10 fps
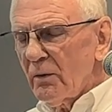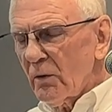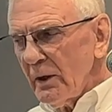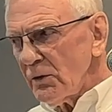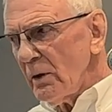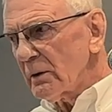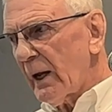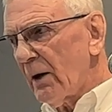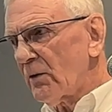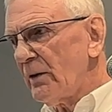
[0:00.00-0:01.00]
Traditional
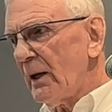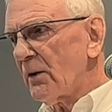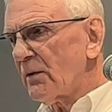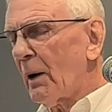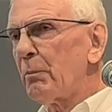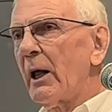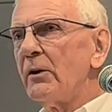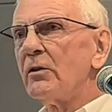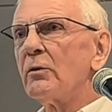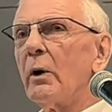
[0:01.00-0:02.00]
town centres are
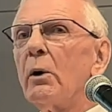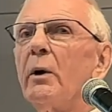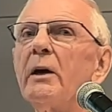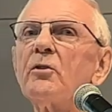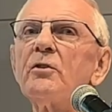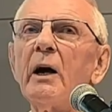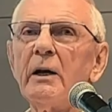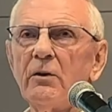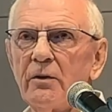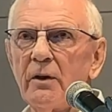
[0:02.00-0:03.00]
places where we
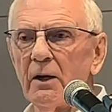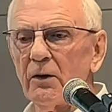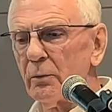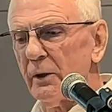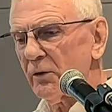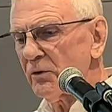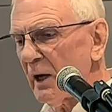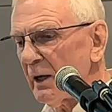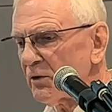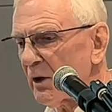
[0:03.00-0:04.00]
exchange things. We
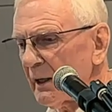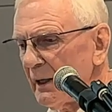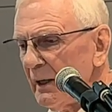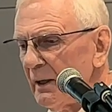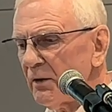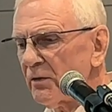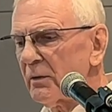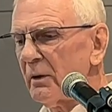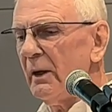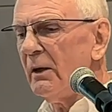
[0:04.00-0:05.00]
exchange
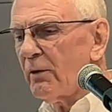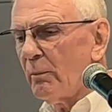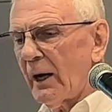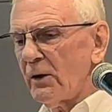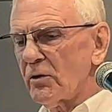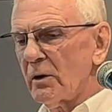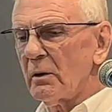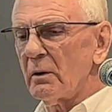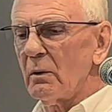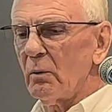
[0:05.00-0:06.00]
ideas,
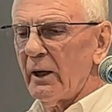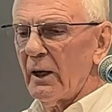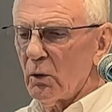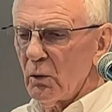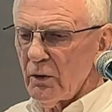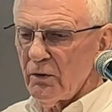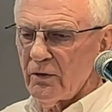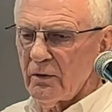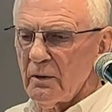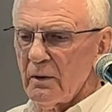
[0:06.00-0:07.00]
information, we get
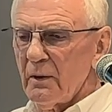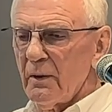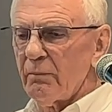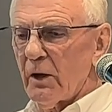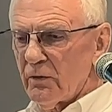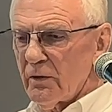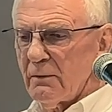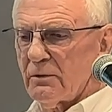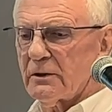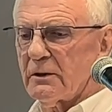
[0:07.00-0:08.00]
goods and
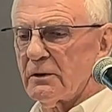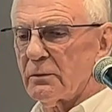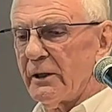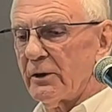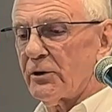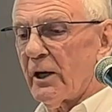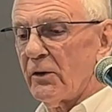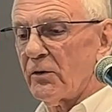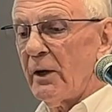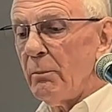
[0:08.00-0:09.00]
services, we
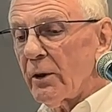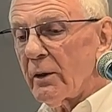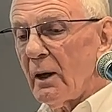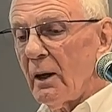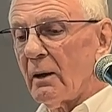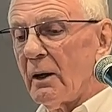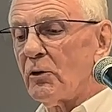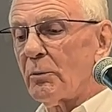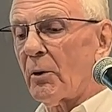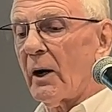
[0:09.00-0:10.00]
exchange sympathy and
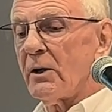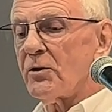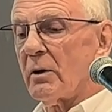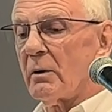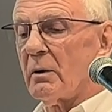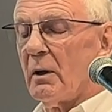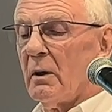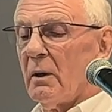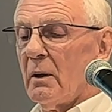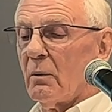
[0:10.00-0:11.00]
inspiration,
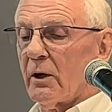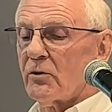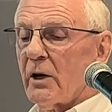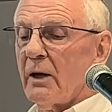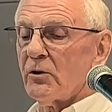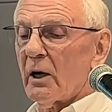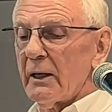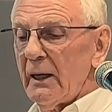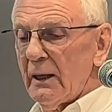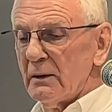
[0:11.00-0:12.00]
we exchange
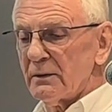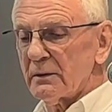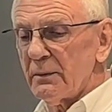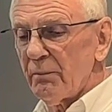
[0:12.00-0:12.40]
ideas.